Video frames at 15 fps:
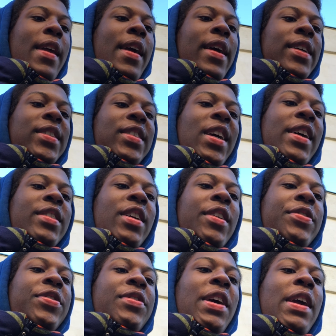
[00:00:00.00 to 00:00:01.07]
It says,
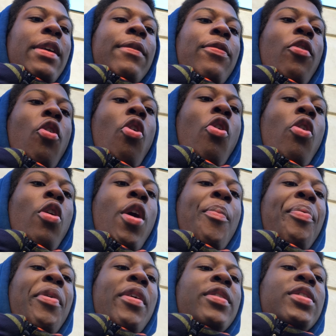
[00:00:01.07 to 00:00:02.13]
abstain for all
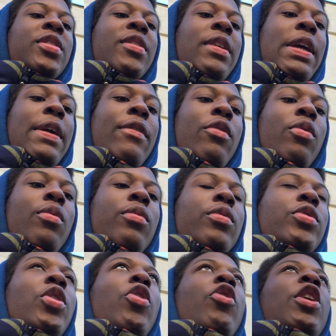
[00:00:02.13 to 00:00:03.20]
appearances of evil.
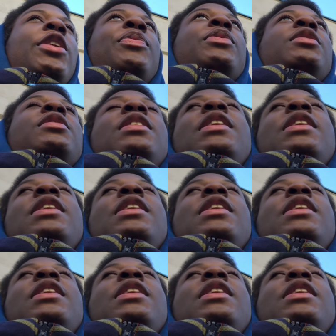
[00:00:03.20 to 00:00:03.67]
So Christmas is